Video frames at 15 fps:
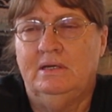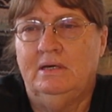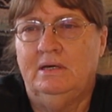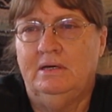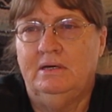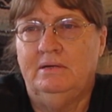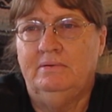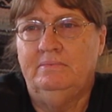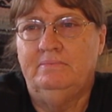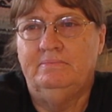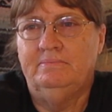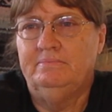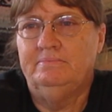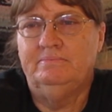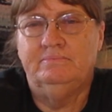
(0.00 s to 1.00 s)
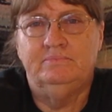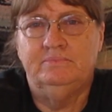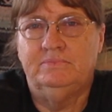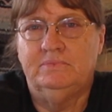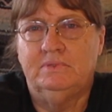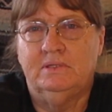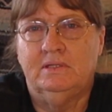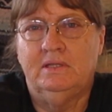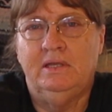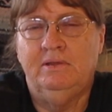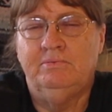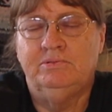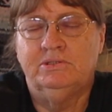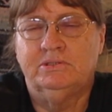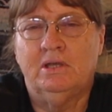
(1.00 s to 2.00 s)
Uh, it
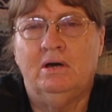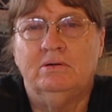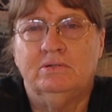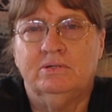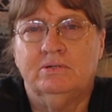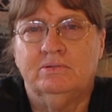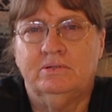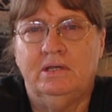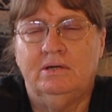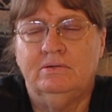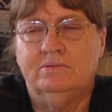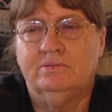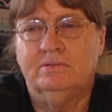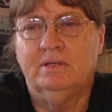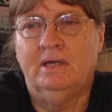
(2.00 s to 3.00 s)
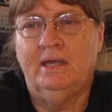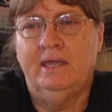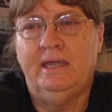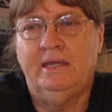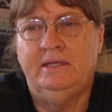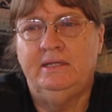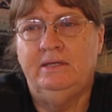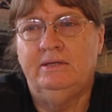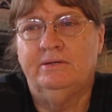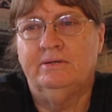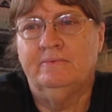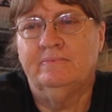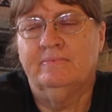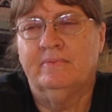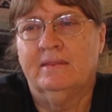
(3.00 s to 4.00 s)
was just all girl dogs I had here.
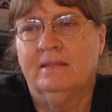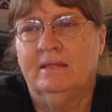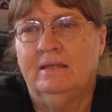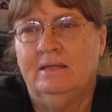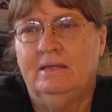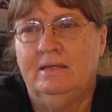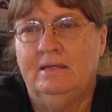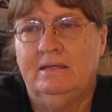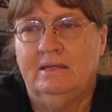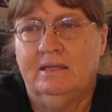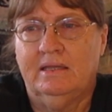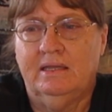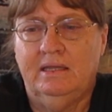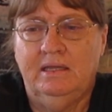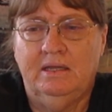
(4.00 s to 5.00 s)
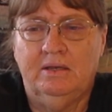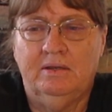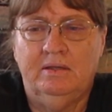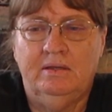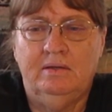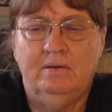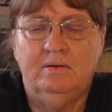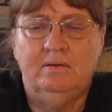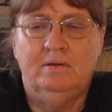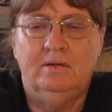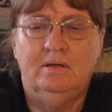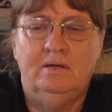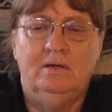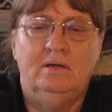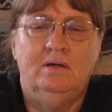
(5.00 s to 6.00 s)
And
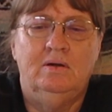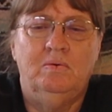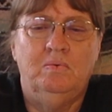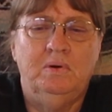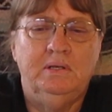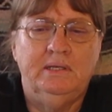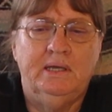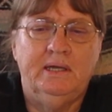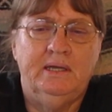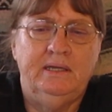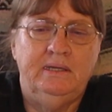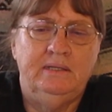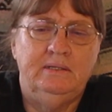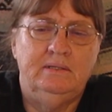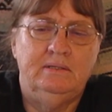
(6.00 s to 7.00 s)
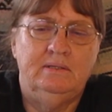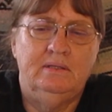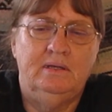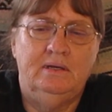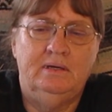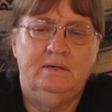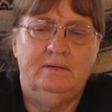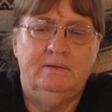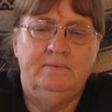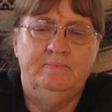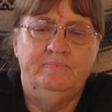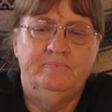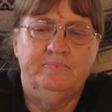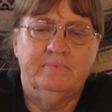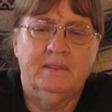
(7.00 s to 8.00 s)
one night, uh,
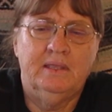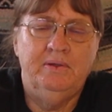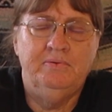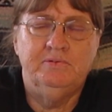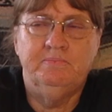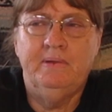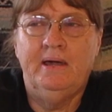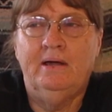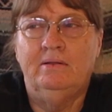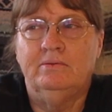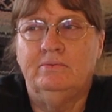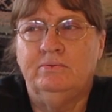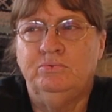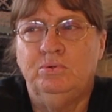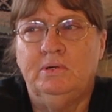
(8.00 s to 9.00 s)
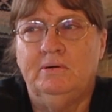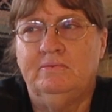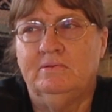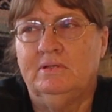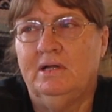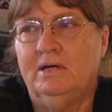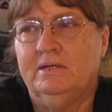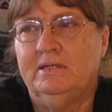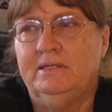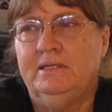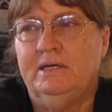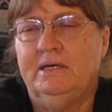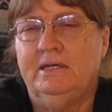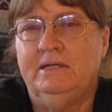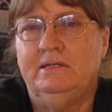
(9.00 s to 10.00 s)
it was about 12 o'clock at
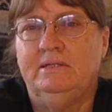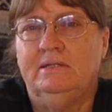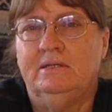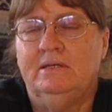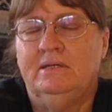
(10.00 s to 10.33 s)
night.